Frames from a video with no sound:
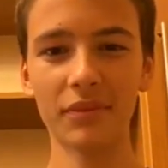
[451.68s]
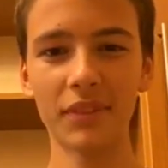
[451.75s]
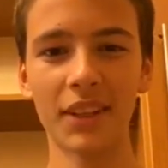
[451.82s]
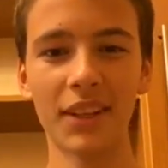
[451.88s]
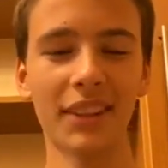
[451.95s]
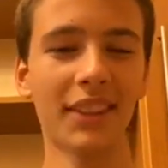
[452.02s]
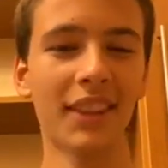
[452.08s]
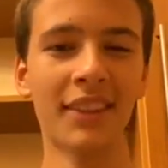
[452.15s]

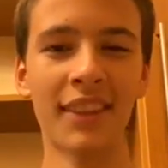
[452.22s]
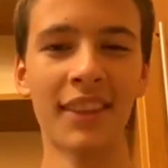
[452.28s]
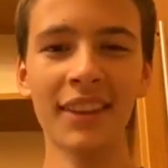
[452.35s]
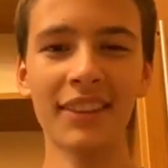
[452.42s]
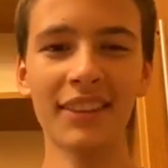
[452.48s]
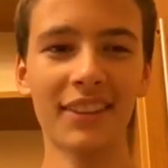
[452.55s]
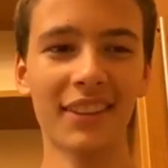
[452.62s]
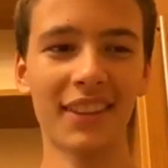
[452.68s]
And then
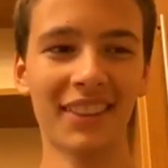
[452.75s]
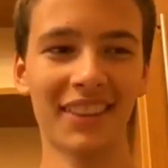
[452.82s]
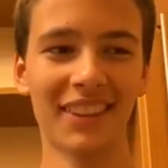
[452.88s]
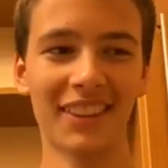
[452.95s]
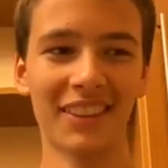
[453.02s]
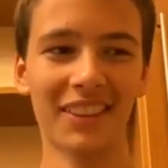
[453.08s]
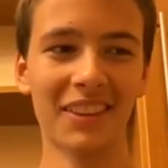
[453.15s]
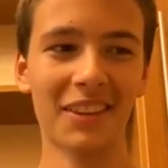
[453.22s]
18, and then
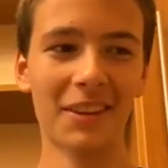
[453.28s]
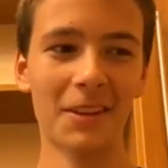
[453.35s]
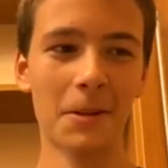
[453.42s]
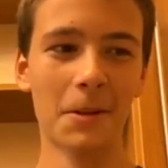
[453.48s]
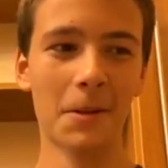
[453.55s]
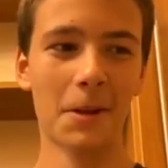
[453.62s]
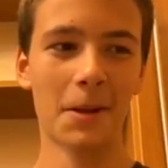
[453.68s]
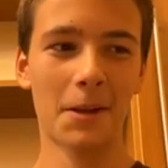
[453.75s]

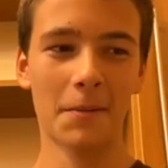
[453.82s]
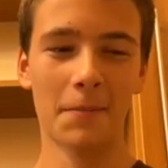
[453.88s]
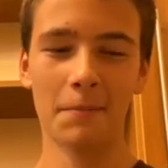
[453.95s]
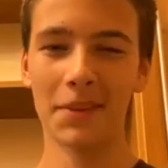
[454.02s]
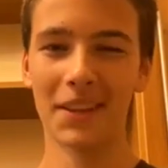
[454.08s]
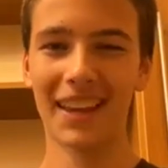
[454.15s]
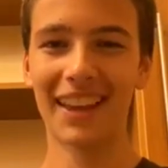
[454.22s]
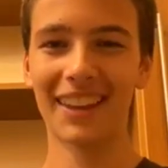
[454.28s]

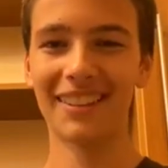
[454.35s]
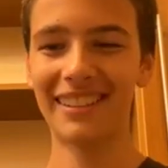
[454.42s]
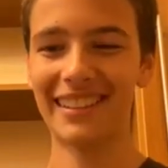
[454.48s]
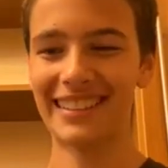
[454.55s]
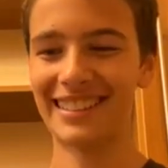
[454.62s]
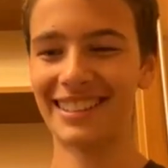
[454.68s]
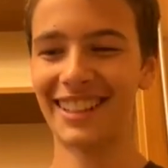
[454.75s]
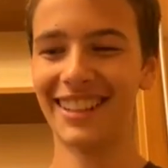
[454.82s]

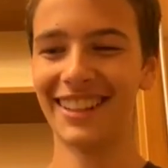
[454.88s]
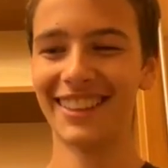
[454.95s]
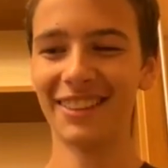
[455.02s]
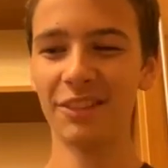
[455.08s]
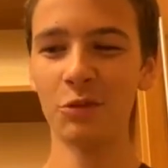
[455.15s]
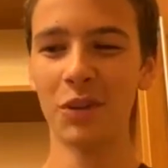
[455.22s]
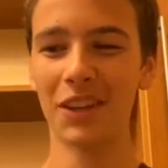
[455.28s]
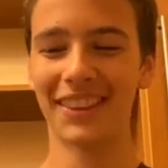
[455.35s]
miraculously
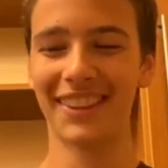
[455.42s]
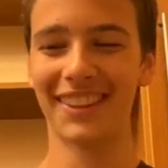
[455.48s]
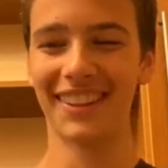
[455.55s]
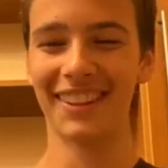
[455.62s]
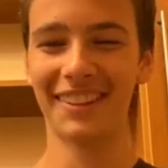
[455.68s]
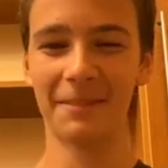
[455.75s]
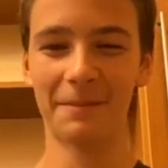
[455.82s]
20.